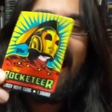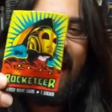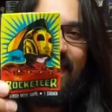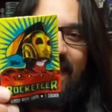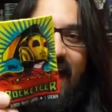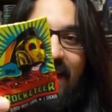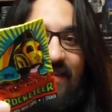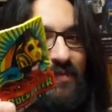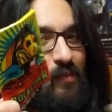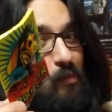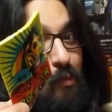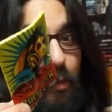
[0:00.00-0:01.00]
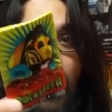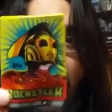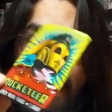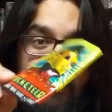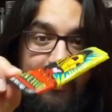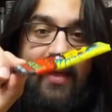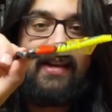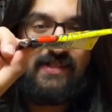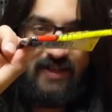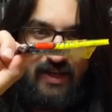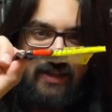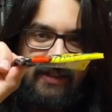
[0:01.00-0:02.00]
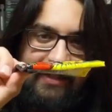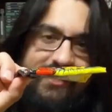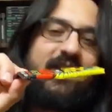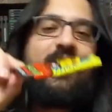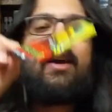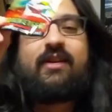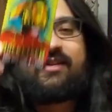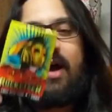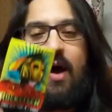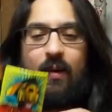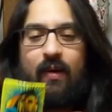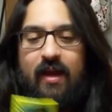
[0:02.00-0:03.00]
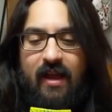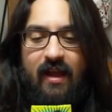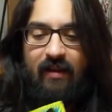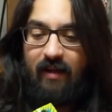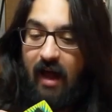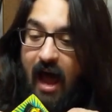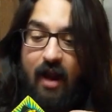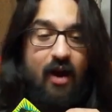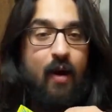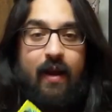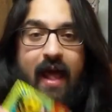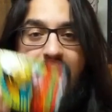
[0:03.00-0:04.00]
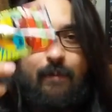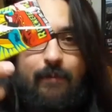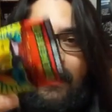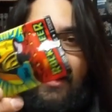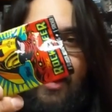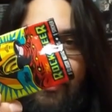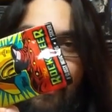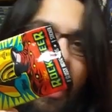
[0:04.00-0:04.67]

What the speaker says: And then whatever this is. So, I don't know what happened here,